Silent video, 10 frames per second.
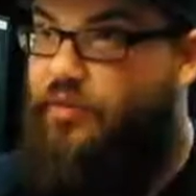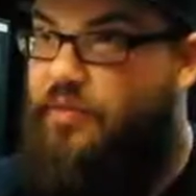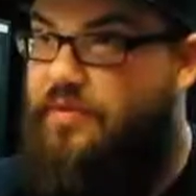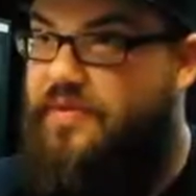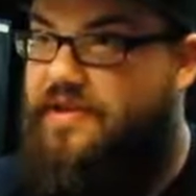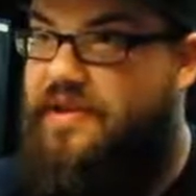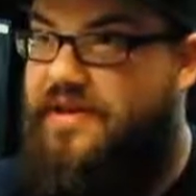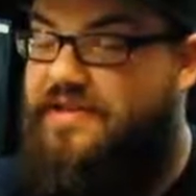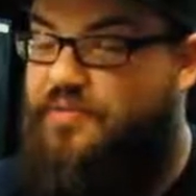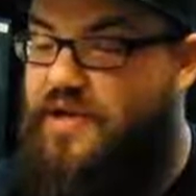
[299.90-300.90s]
what my
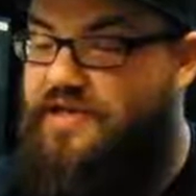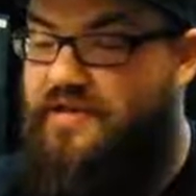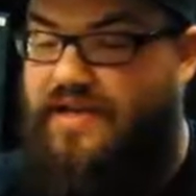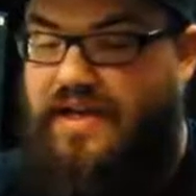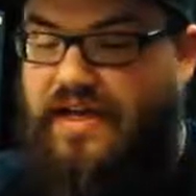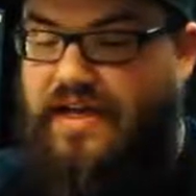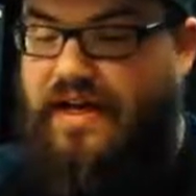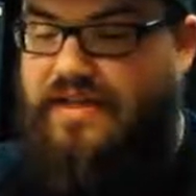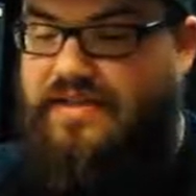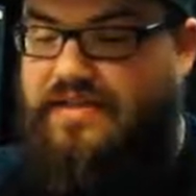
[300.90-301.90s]
deck is based on.
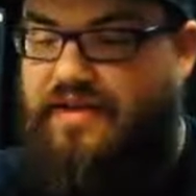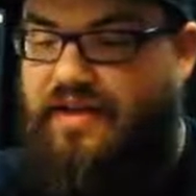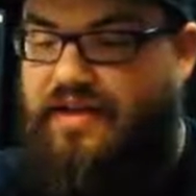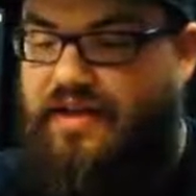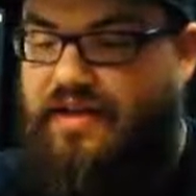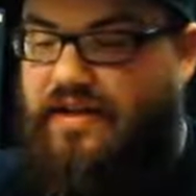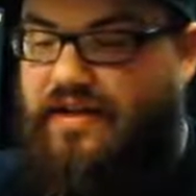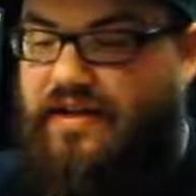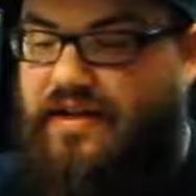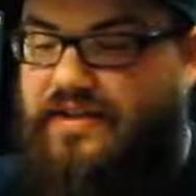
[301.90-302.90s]

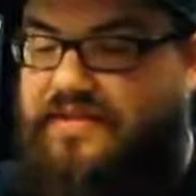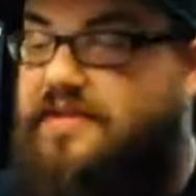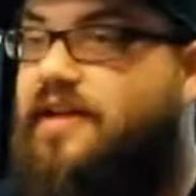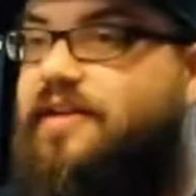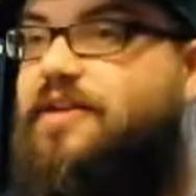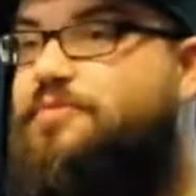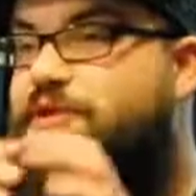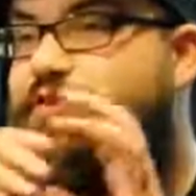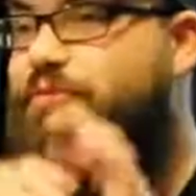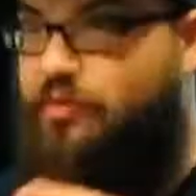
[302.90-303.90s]
It's not going to be
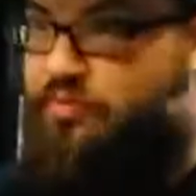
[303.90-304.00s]
super